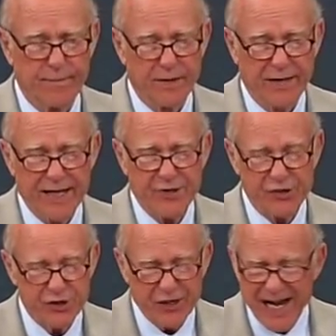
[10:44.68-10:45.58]
That's
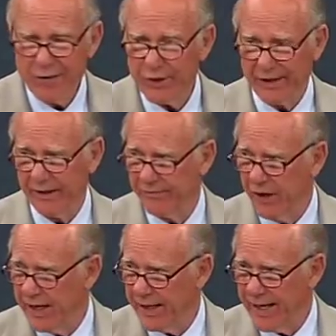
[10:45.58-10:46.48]
astounding, if
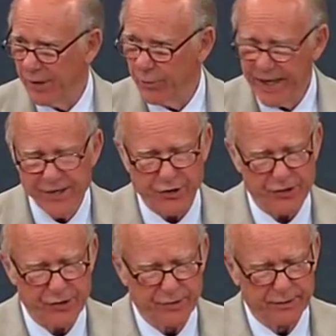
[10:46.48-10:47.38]
not
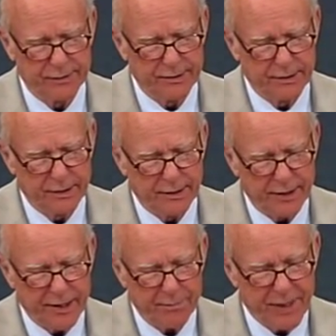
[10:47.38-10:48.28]
outrageous.
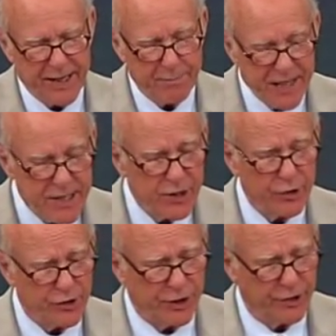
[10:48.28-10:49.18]
It may be a
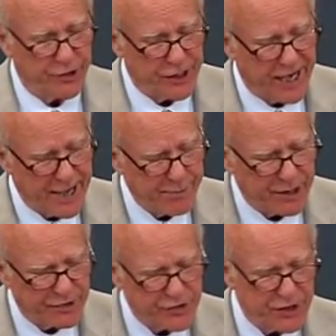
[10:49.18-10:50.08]
good year to die
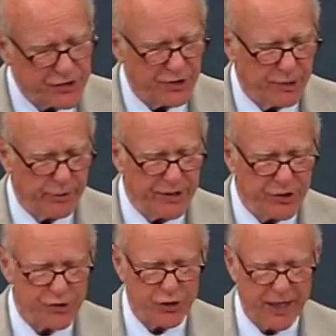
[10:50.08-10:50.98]
because this
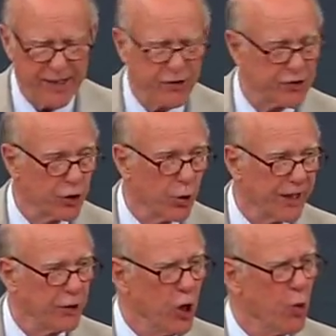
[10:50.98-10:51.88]
egregious change is
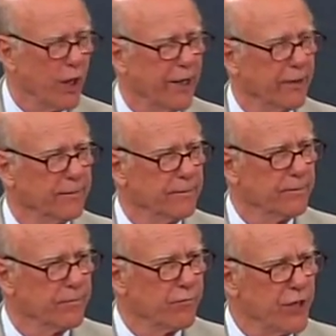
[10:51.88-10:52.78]
going nowhere.
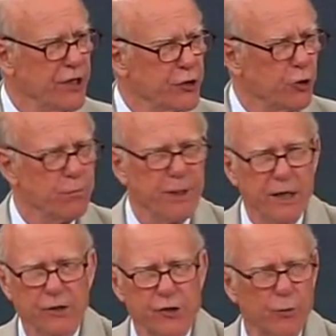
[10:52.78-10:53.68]
These two
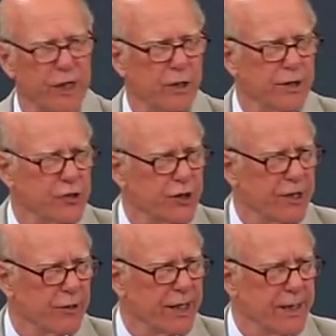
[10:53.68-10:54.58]
bills that we are
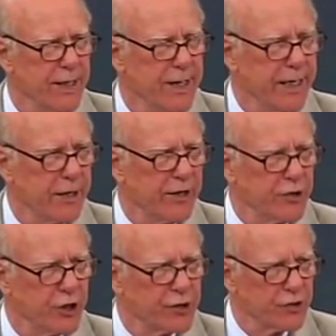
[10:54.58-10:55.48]
considering here in
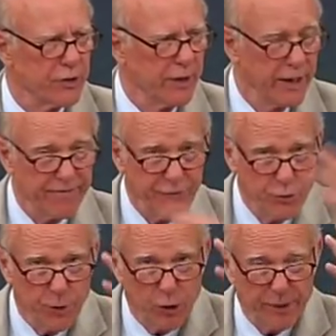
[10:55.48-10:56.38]
just a
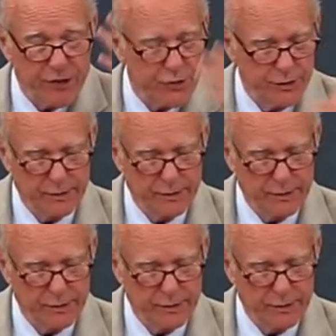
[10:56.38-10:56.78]
few moments,